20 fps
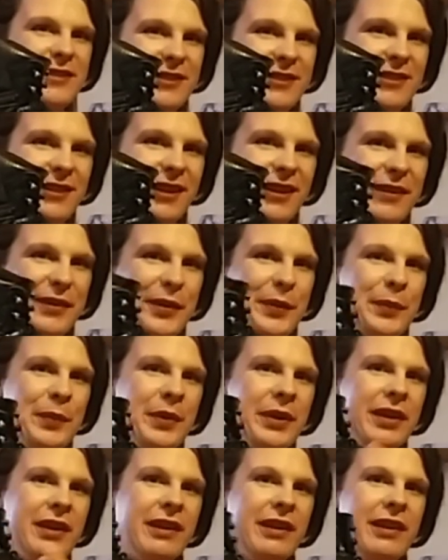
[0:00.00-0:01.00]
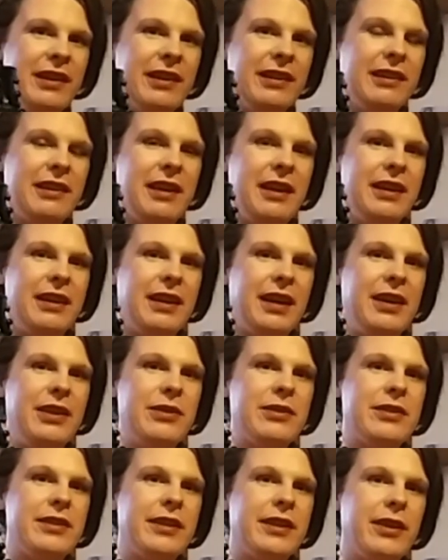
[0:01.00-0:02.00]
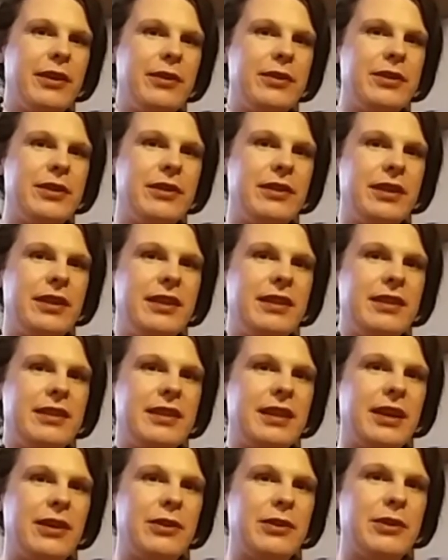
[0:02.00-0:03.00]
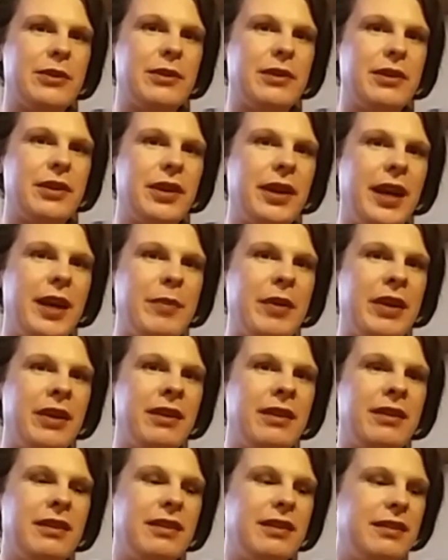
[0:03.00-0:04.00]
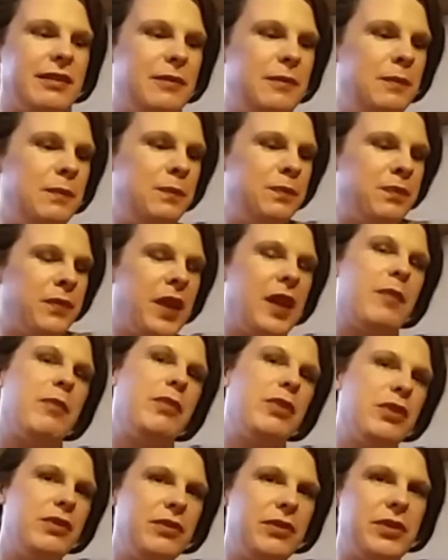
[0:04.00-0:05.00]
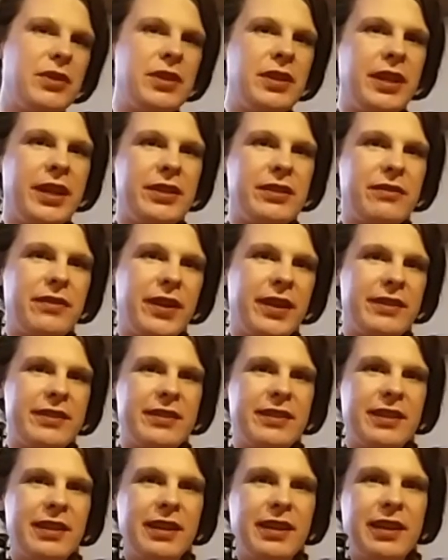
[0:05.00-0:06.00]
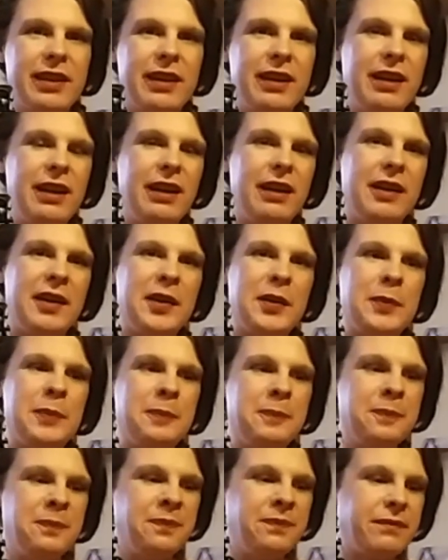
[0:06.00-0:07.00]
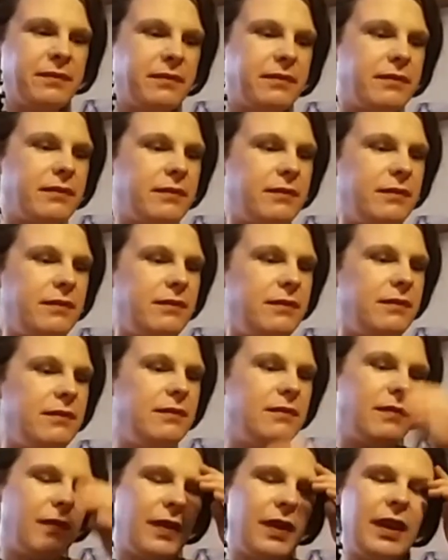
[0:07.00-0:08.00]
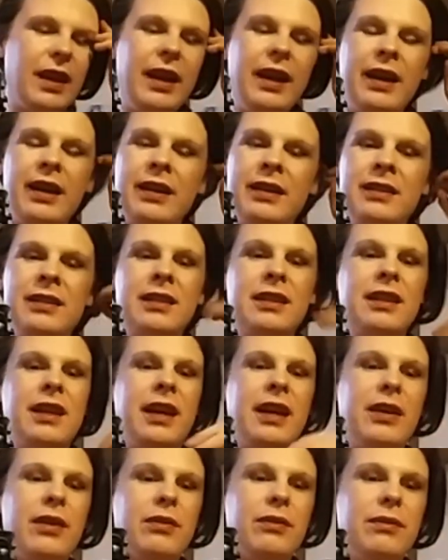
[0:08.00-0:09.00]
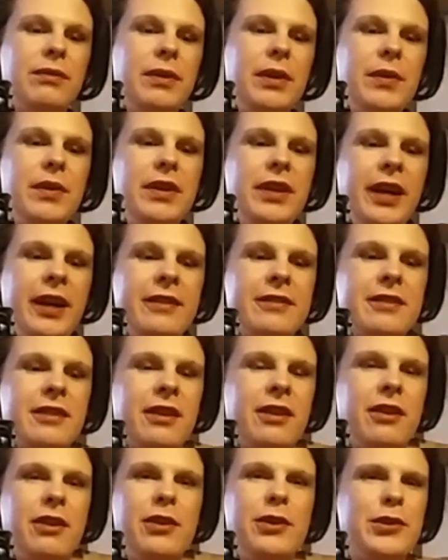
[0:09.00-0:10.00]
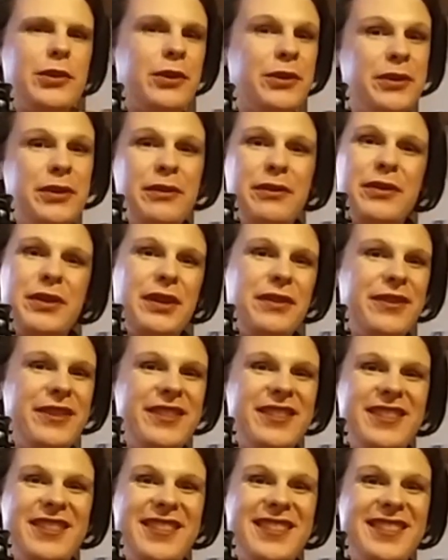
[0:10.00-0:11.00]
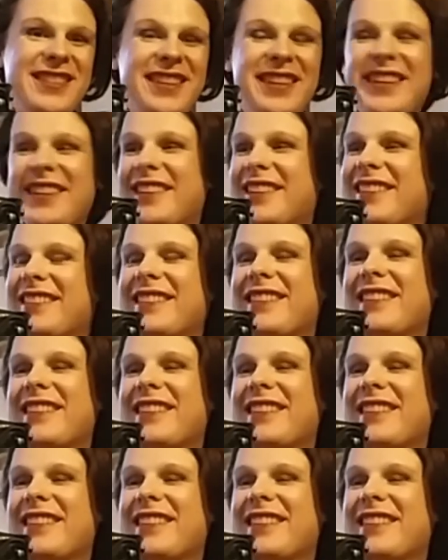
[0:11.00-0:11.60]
just like them. Like, I used to go to these outdoor camping, like blues fusion dance events, um, and like we would dance on all sorts of surfaces, like